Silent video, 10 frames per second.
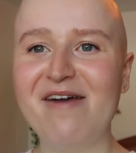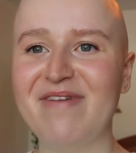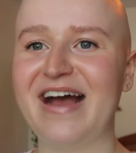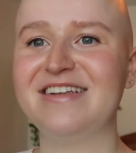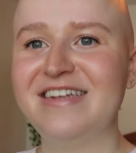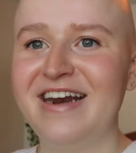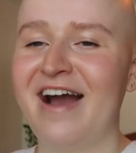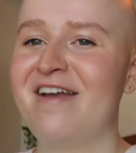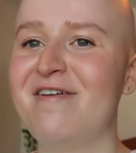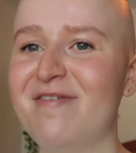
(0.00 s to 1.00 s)
Imagine
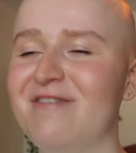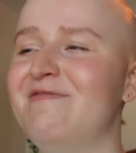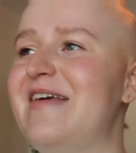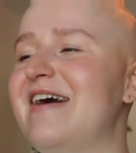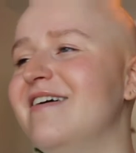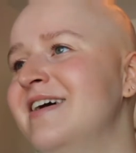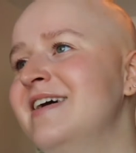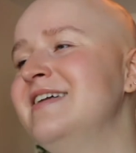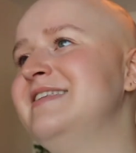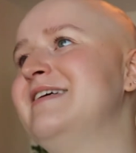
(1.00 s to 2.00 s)
how you would feel
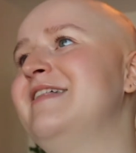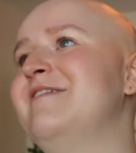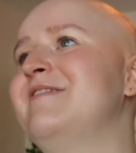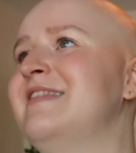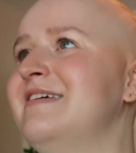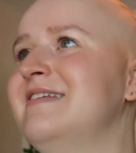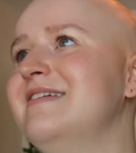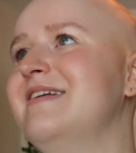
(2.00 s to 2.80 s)
dealing with the,